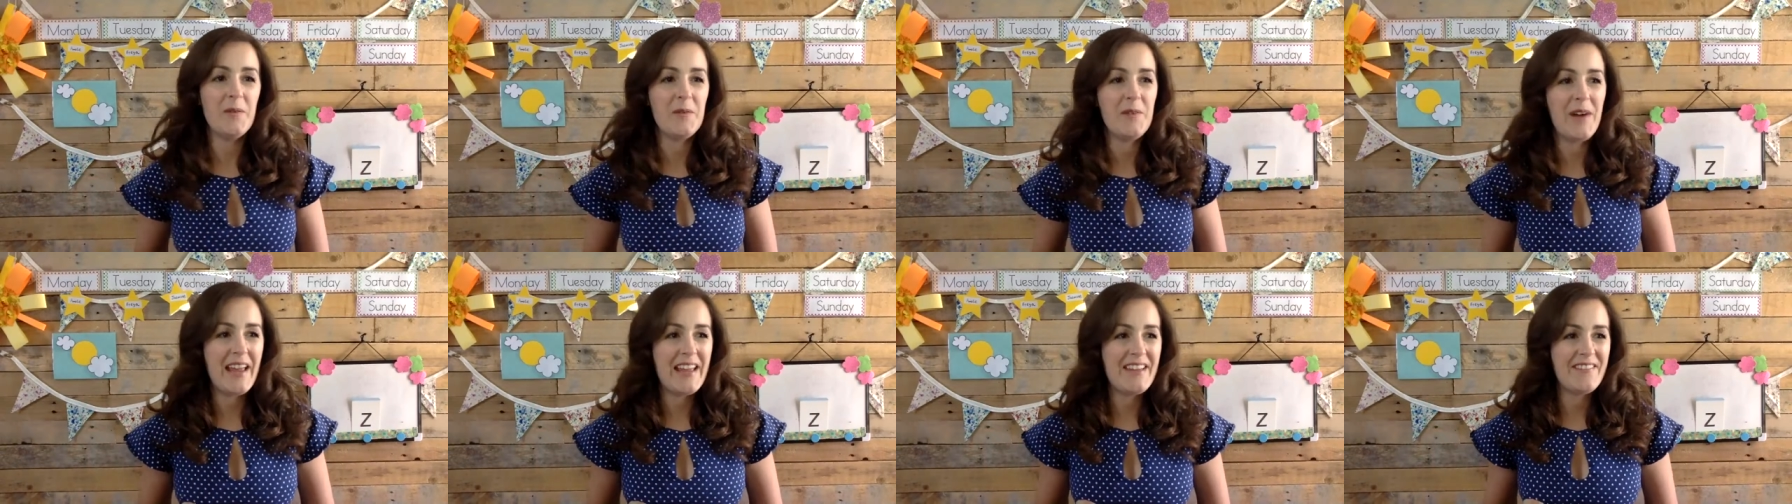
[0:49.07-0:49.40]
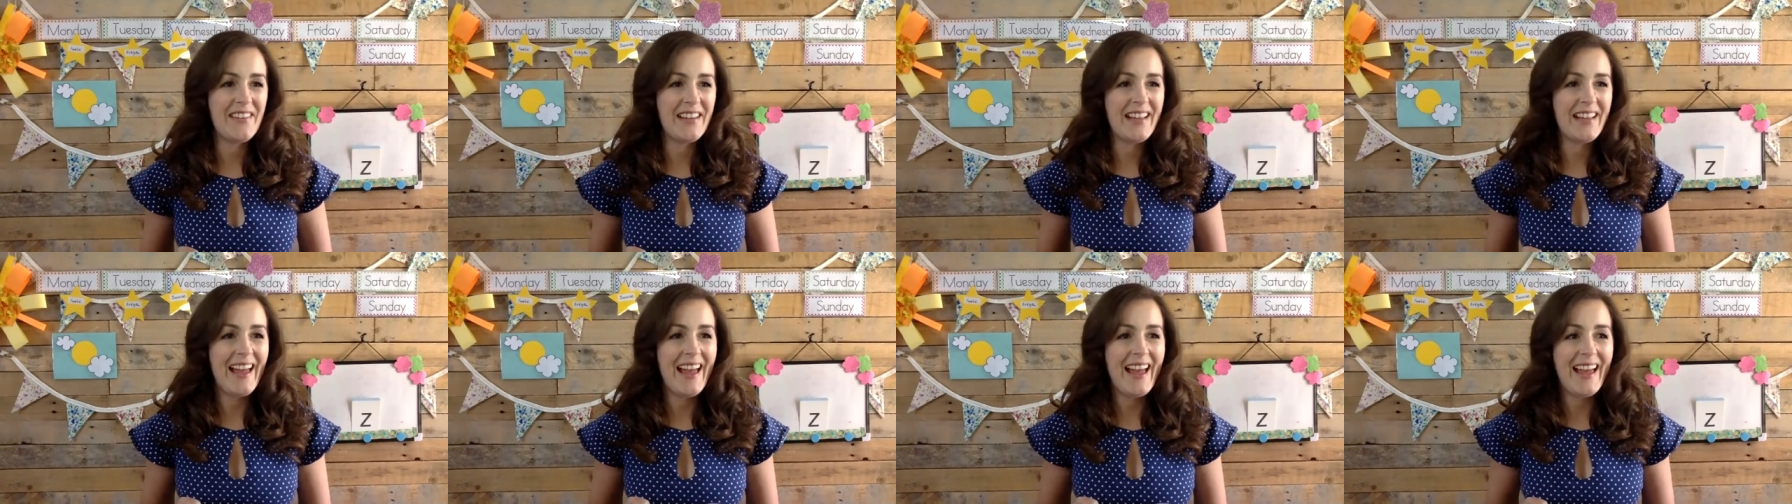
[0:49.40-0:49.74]

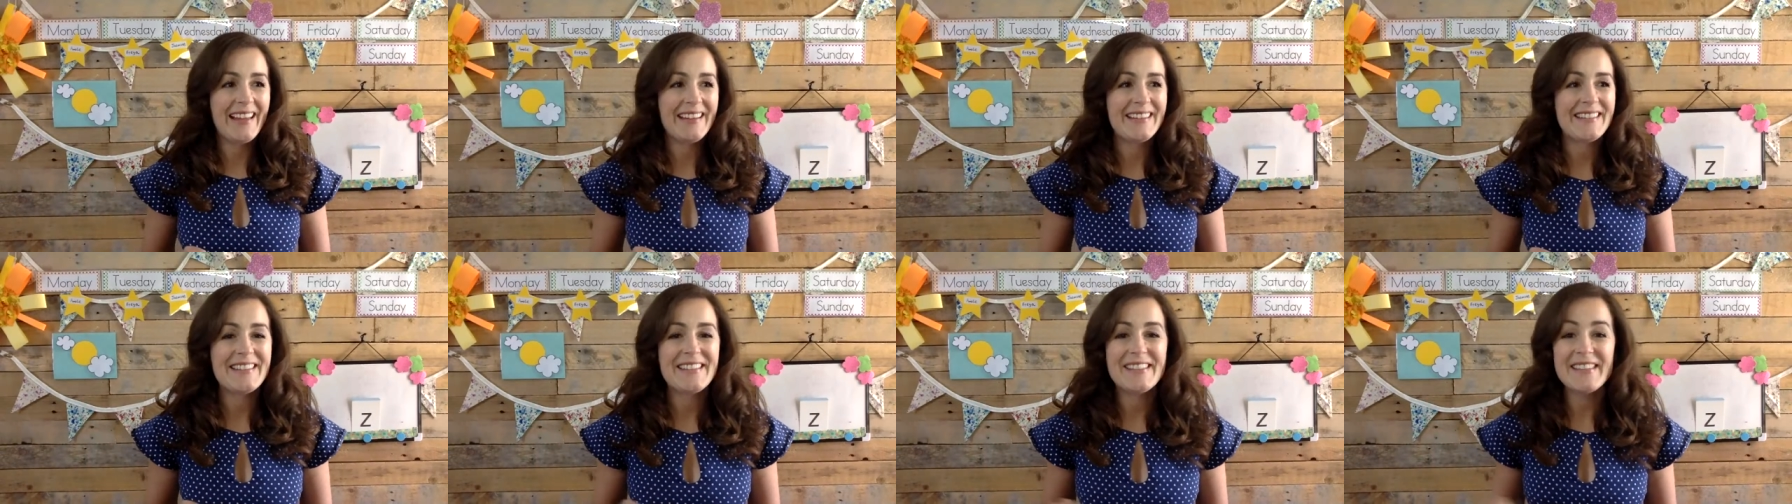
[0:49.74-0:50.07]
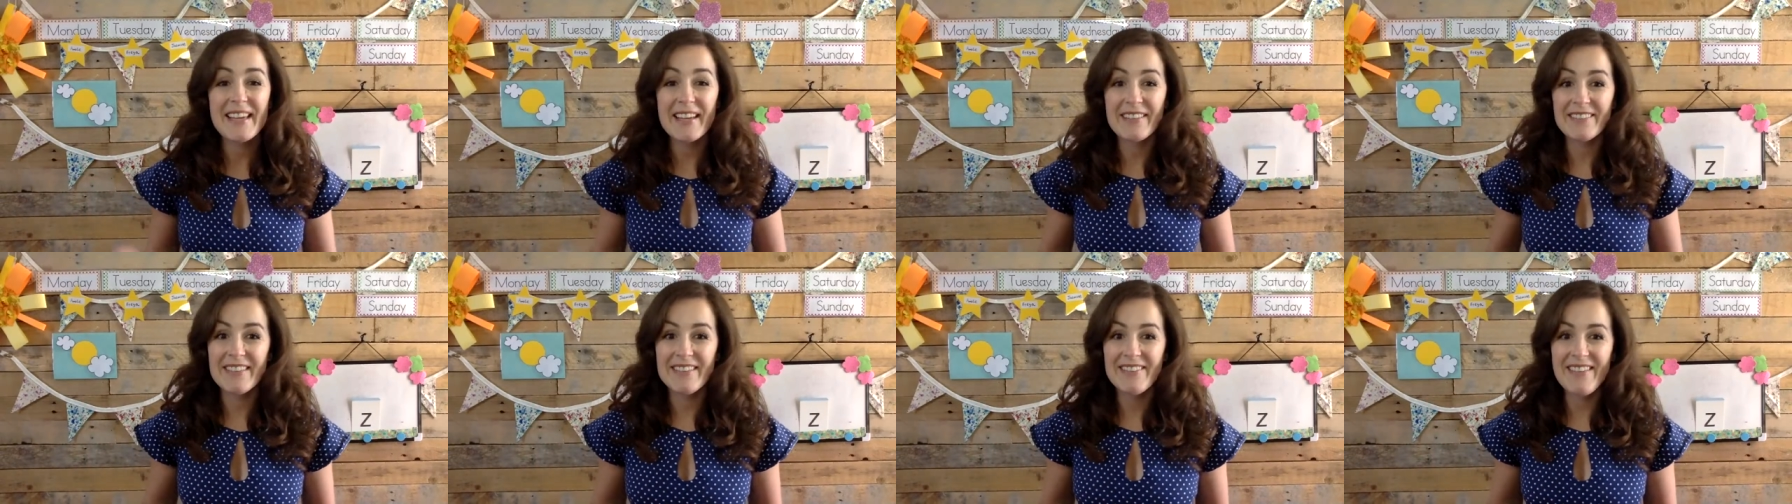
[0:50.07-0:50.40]
waving hands.
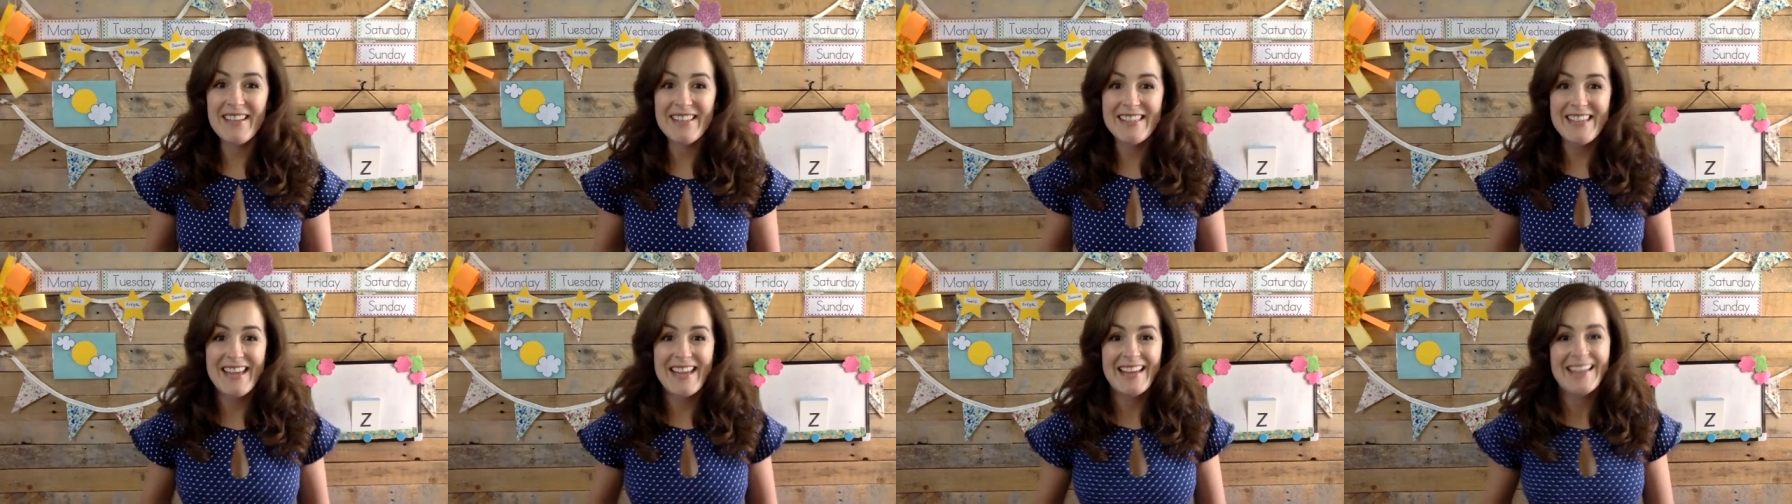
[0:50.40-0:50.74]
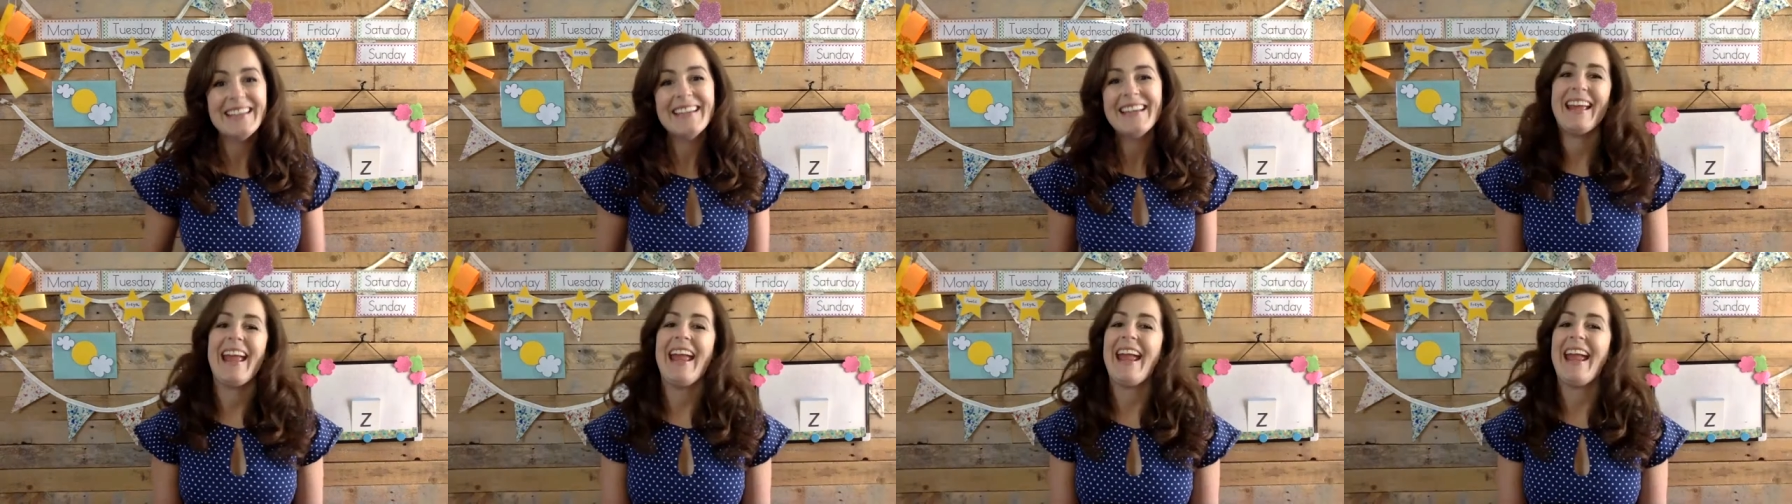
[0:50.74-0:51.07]
Are we ready?